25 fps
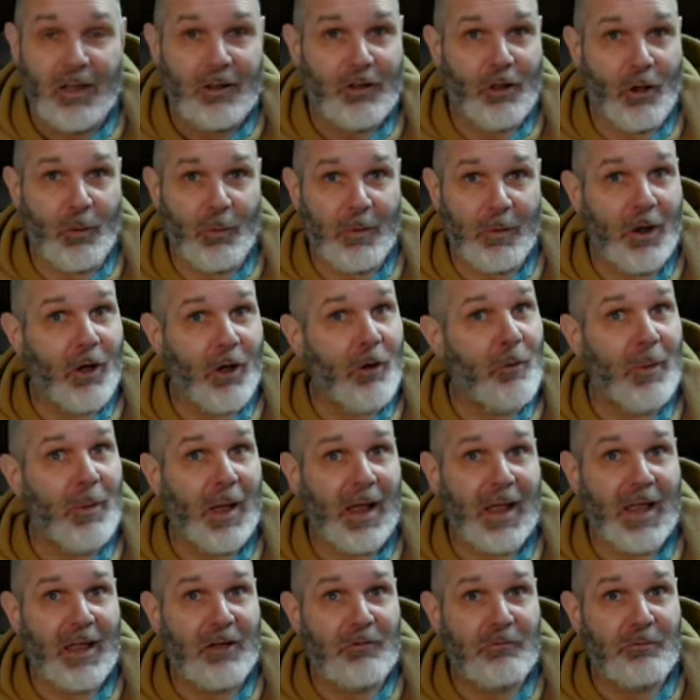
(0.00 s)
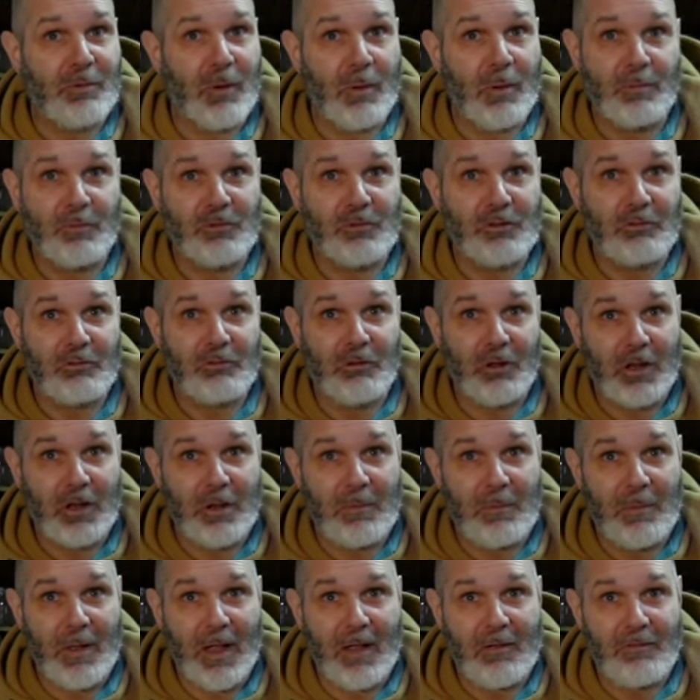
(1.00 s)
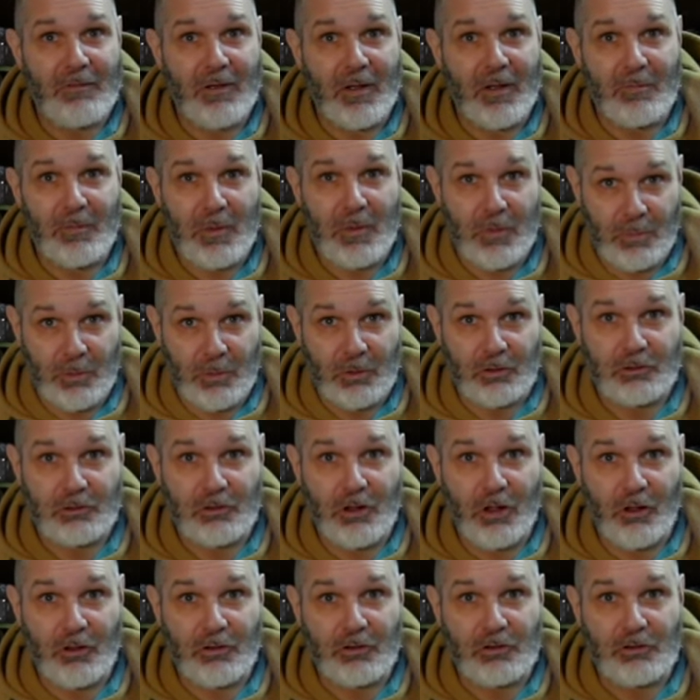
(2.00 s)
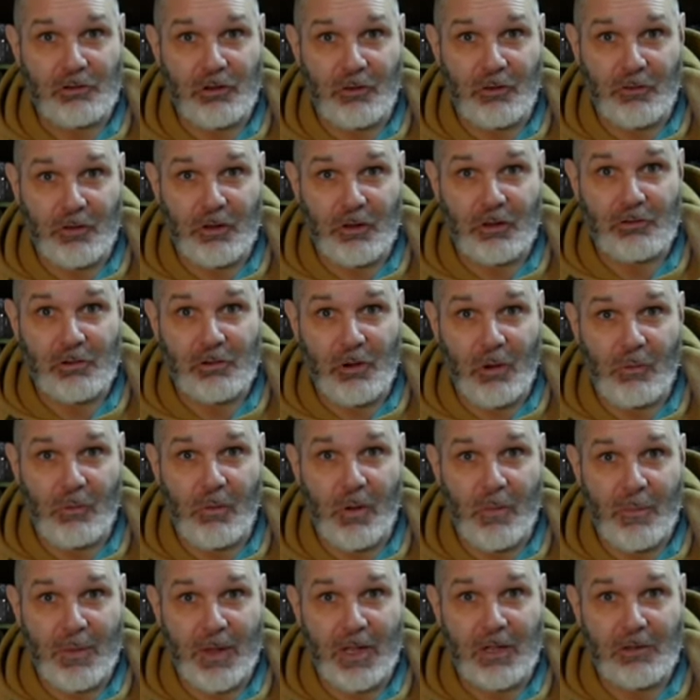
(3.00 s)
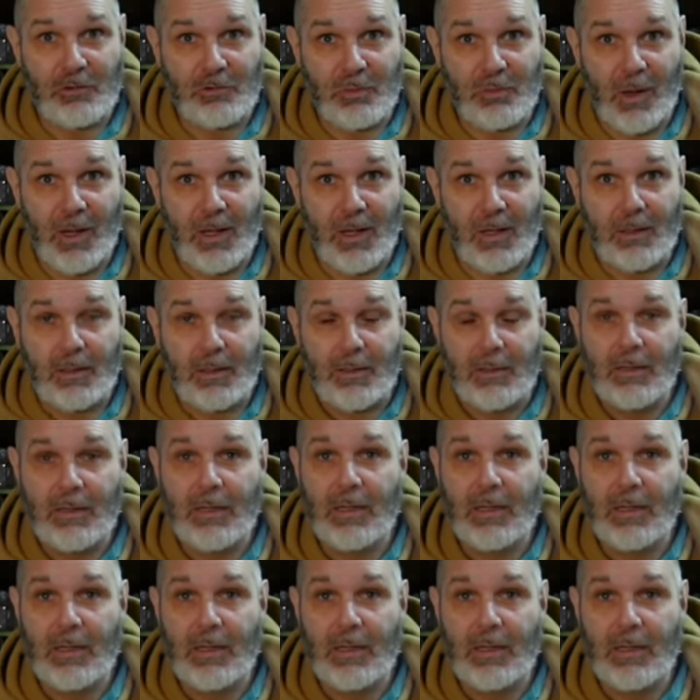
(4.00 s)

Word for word: Not with all my health problems that run in my family, plus all the stuff that's wrong with me as well.